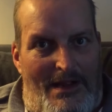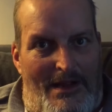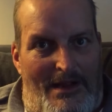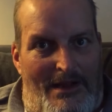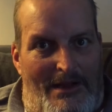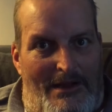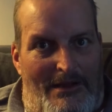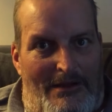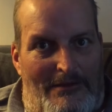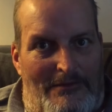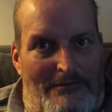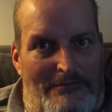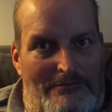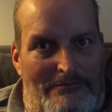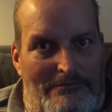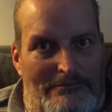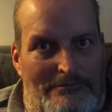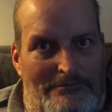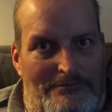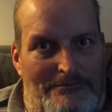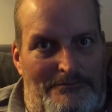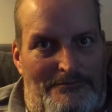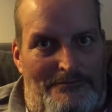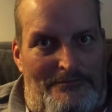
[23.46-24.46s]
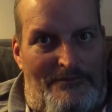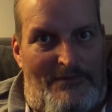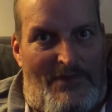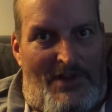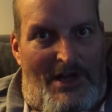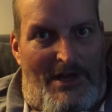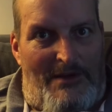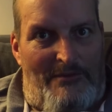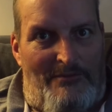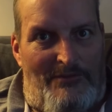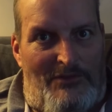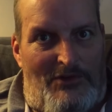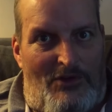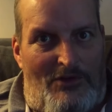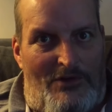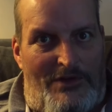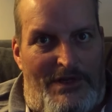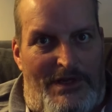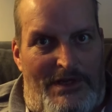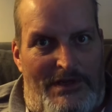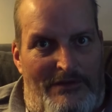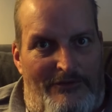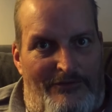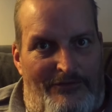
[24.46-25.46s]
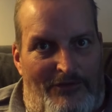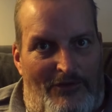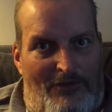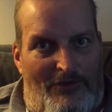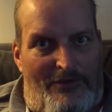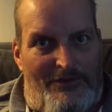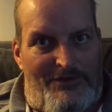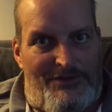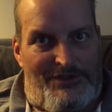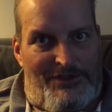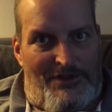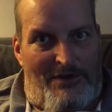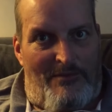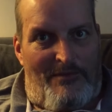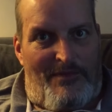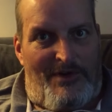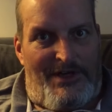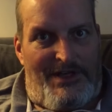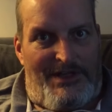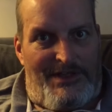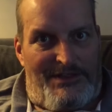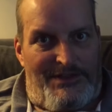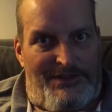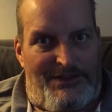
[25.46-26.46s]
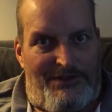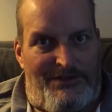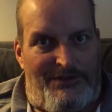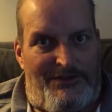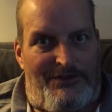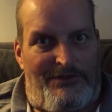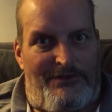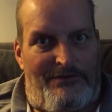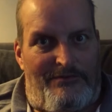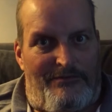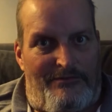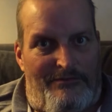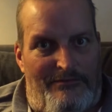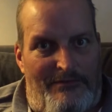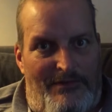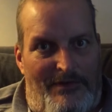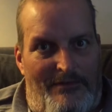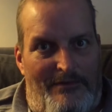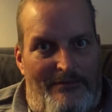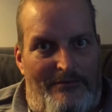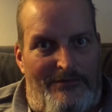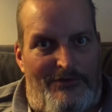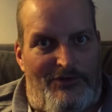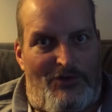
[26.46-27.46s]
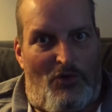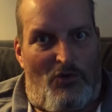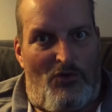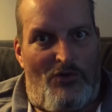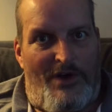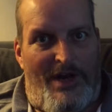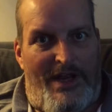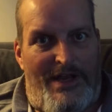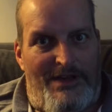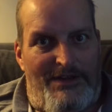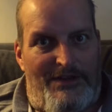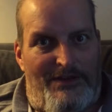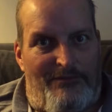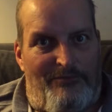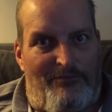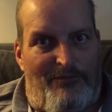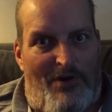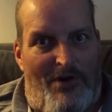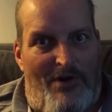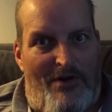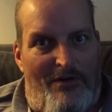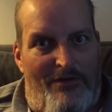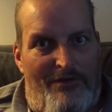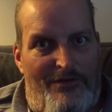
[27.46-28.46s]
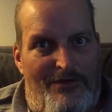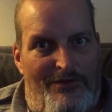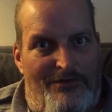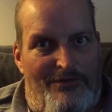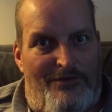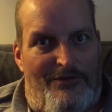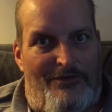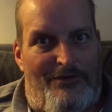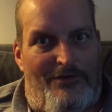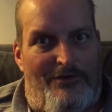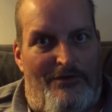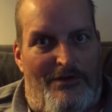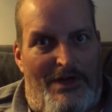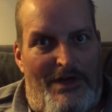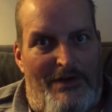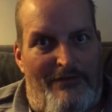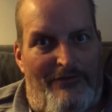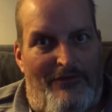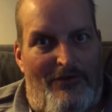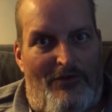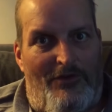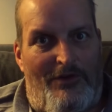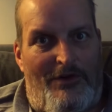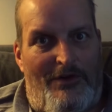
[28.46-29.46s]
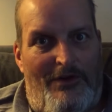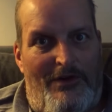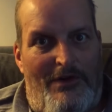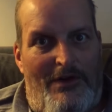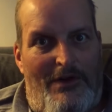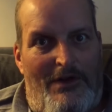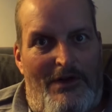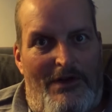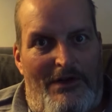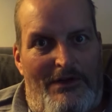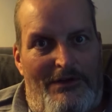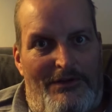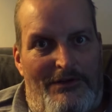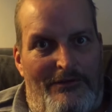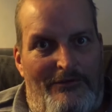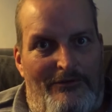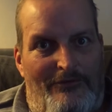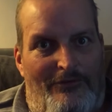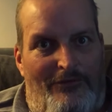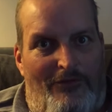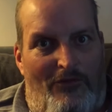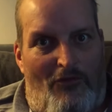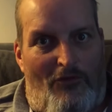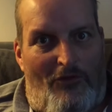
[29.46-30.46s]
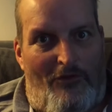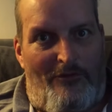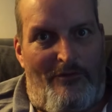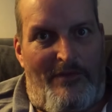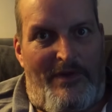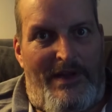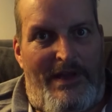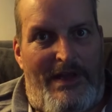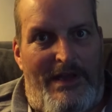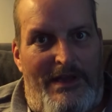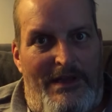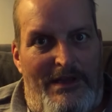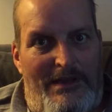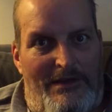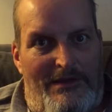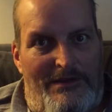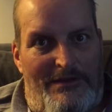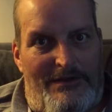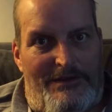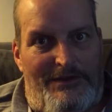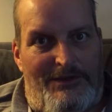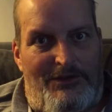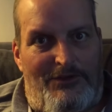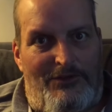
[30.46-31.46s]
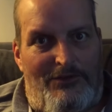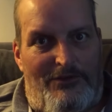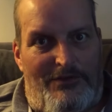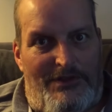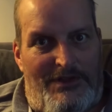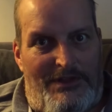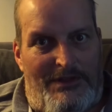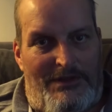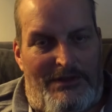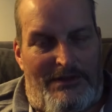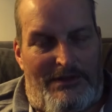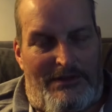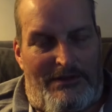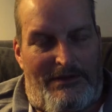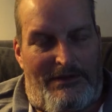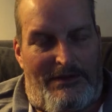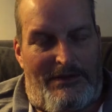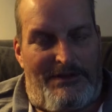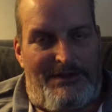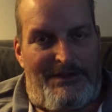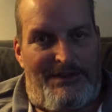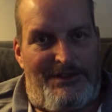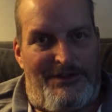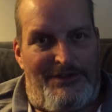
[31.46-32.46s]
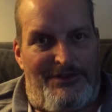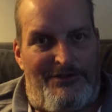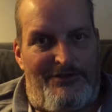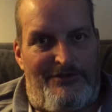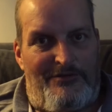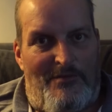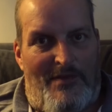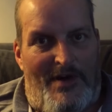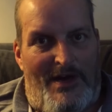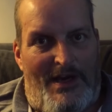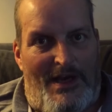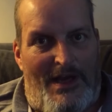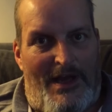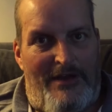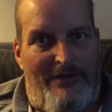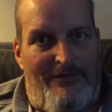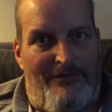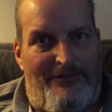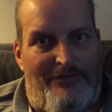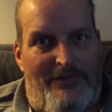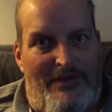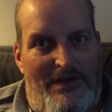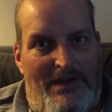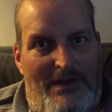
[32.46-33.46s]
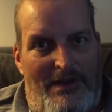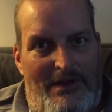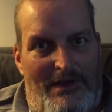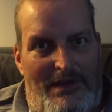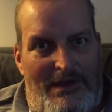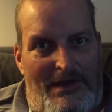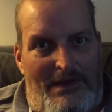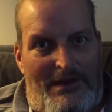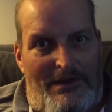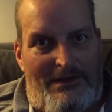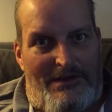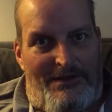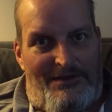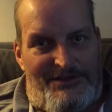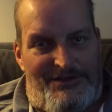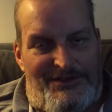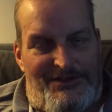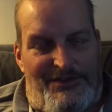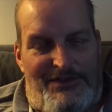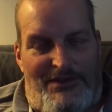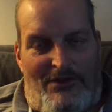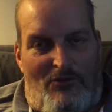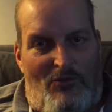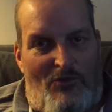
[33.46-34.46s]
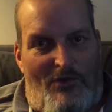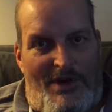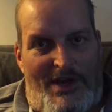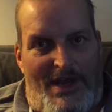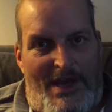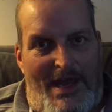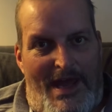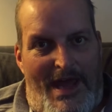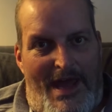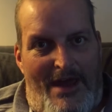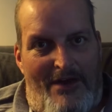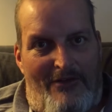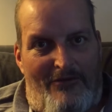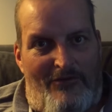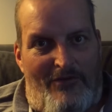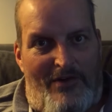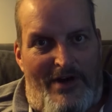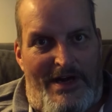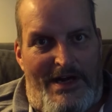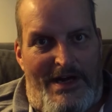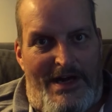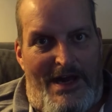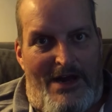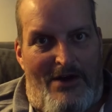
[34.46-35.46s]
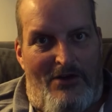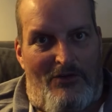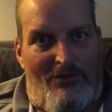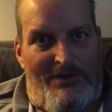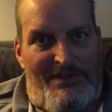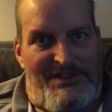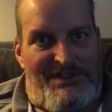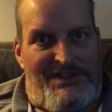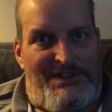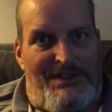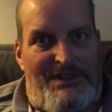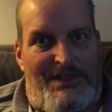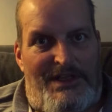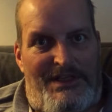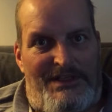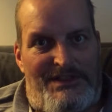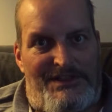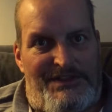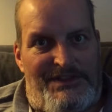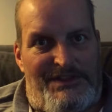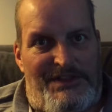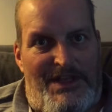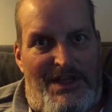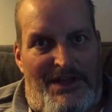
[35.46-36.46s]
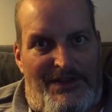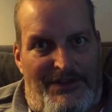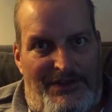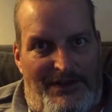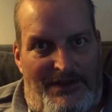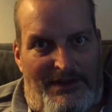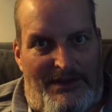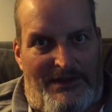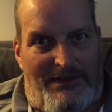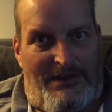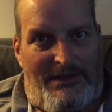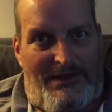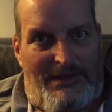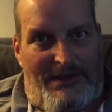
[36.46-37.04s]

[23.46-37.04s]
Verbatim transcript: Um, I'm looking for somebody to donate part of their liver for me to c- continue my life because the one I have right now is is nothing.